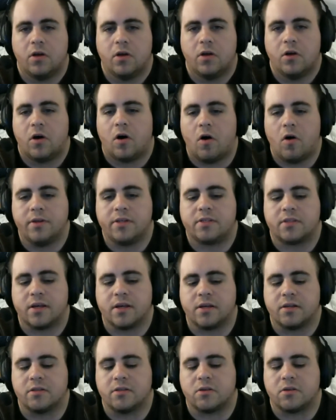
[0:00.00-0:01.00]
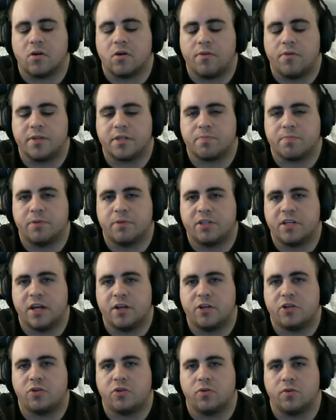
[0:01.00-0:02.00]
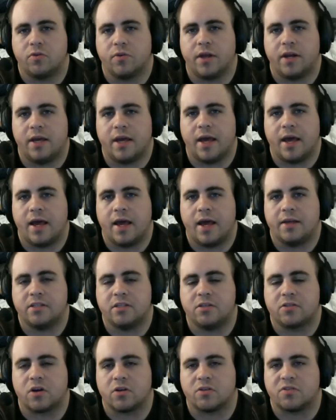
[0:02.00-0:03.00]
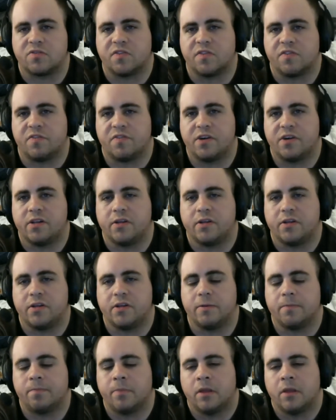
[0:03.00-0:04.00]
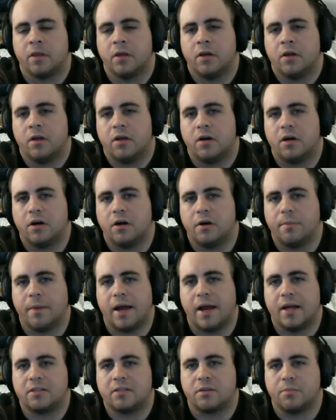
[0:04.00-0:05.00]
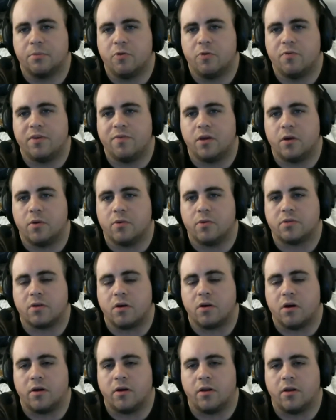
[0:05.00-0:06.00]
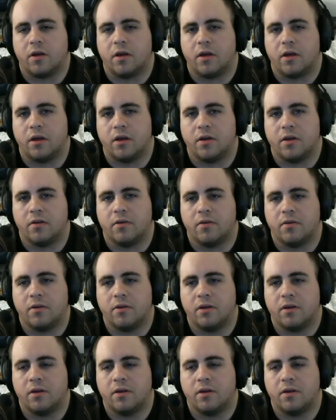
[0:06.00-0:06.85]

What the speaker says: all these things, all this potential that he has, he starts fulfilling as the movie goes on. And